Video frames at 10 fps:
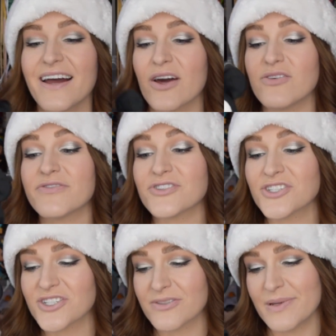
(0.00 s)
I will for
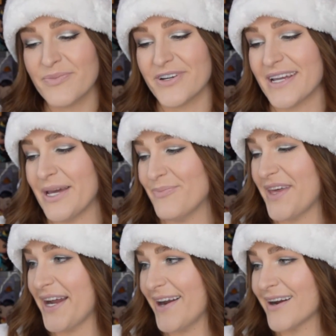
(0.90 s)
sure be putting him
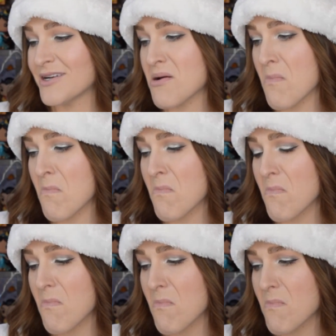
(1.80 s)
there.
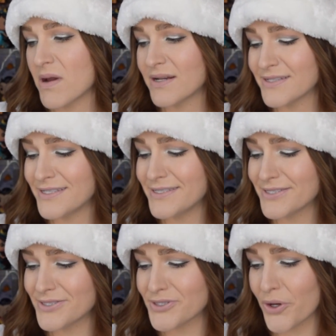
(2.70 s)
He
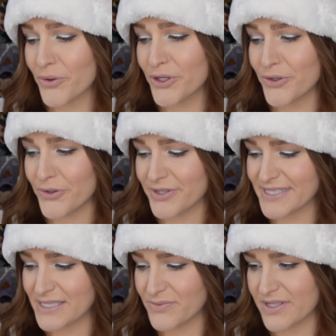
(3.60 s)
is so cute. And
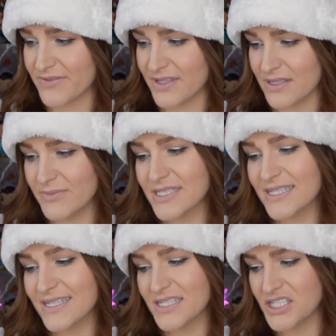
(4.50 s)
this is one of the
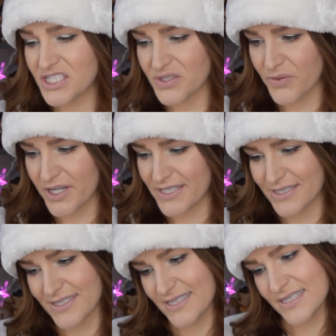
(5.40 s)
limited edition
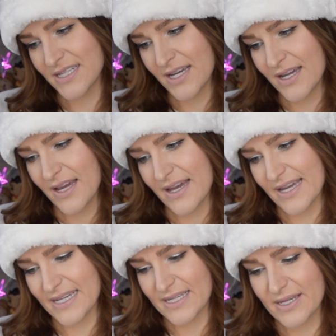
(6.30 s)
ones.
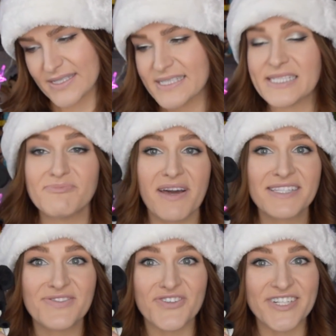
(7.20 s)
I
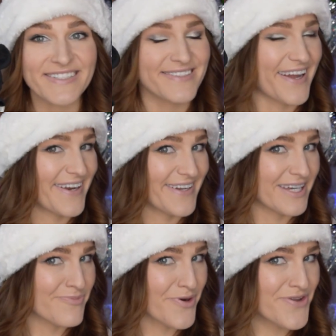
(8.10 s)
suspect for his
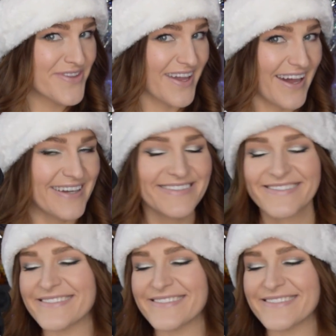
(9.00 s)
90th birthday.